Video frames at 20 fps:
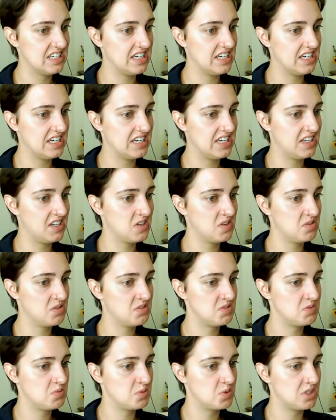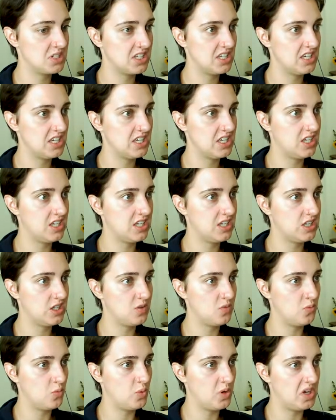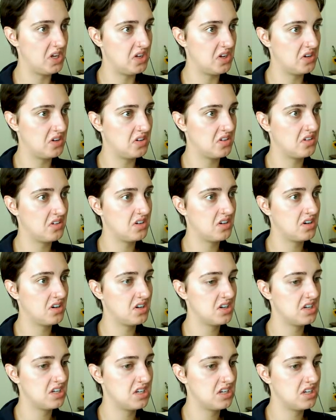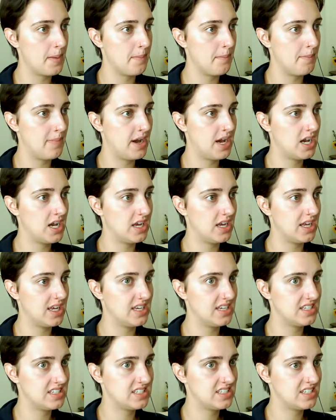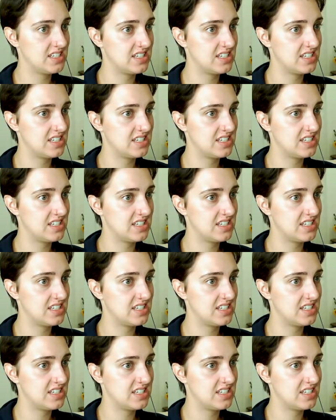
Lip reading: I know it's really weird, but